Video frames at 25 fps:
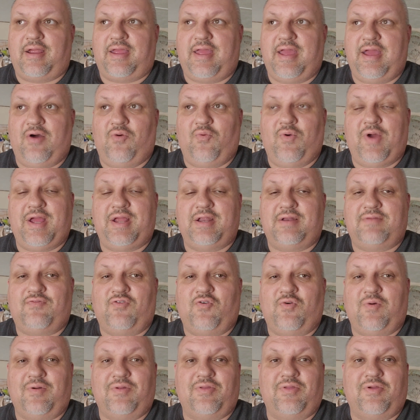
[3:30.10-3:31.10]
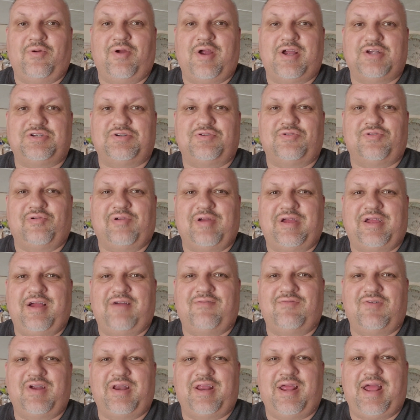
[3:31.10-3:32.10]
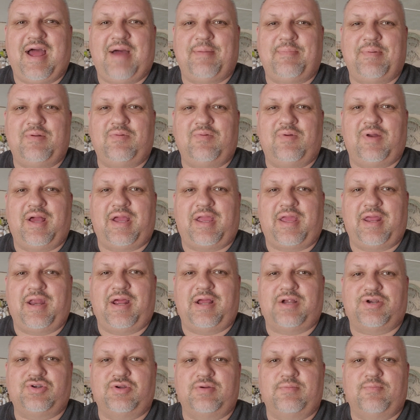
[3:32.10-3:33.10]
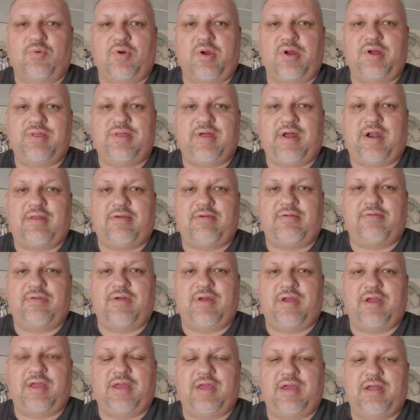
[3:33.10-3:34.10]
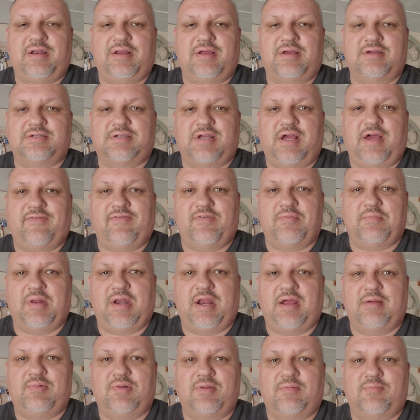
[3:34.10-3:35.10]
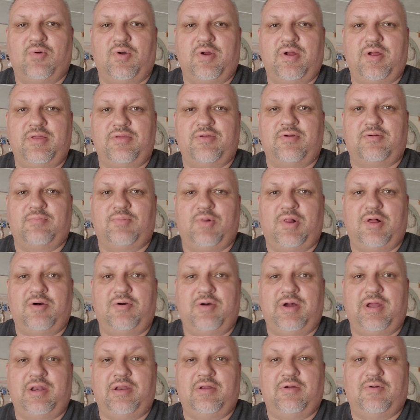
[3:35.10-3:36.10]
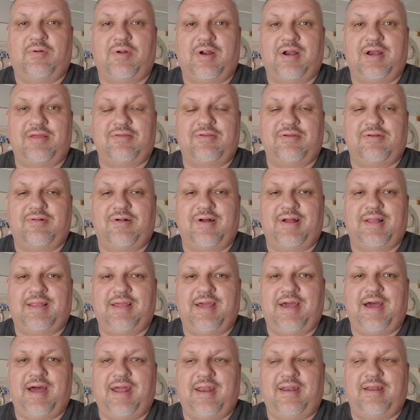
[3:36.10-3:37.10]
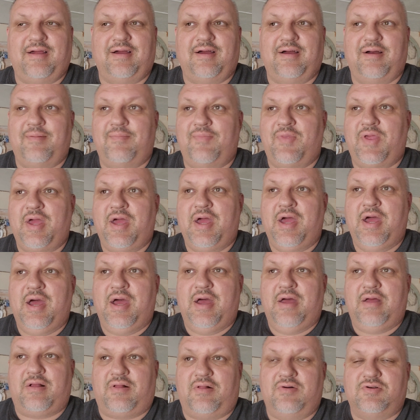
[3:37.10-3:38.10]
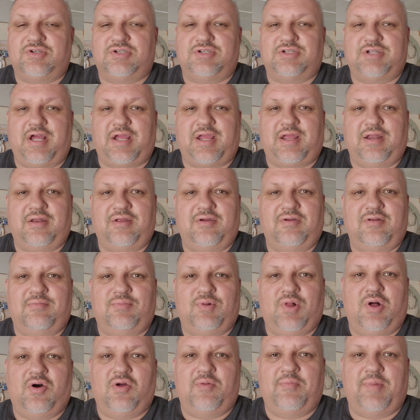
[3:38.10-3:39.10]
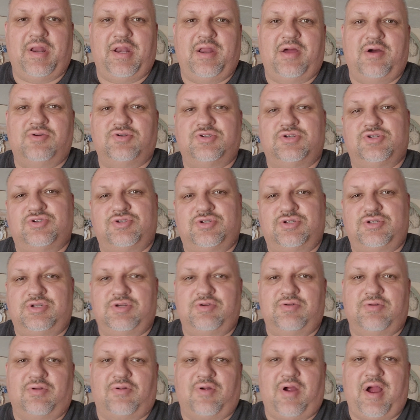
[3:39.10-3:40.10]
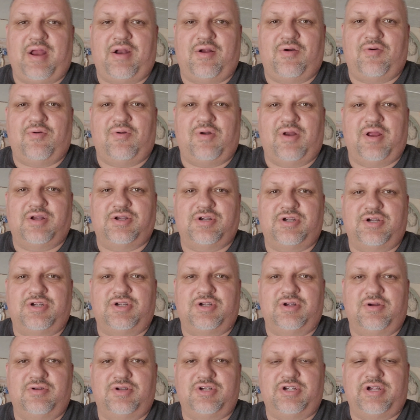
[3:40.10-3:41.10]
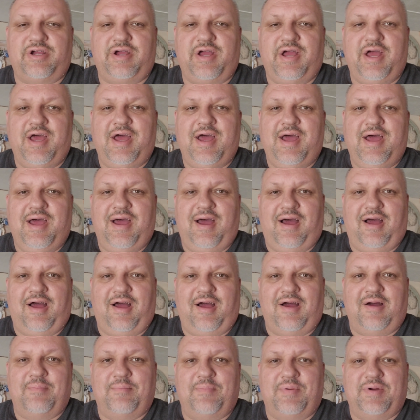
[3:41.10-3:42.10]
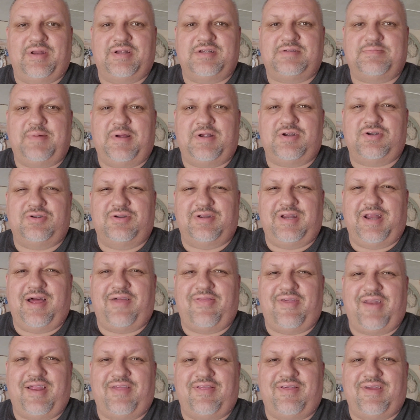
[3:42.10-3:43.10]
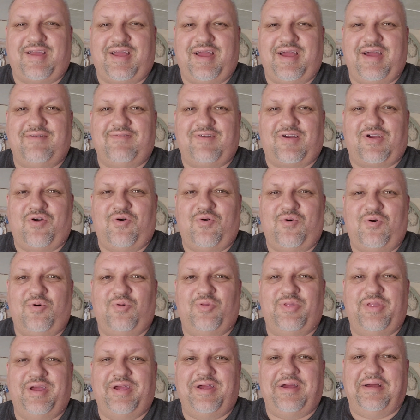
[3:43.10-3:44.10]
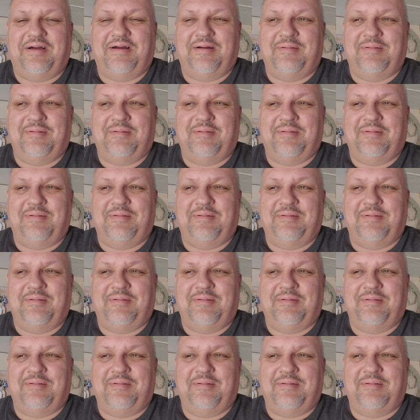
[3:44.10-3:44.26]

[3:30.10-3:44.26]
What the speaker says: Can't wait for the rest of the recovery to happen when I can actually breathe out of the thing again, because I haven't been able to breathe or blow it or anything like that. Closest I can do to blowing my nose is just doing the rhino horn I just showed you. But especially now that I think I have a cold,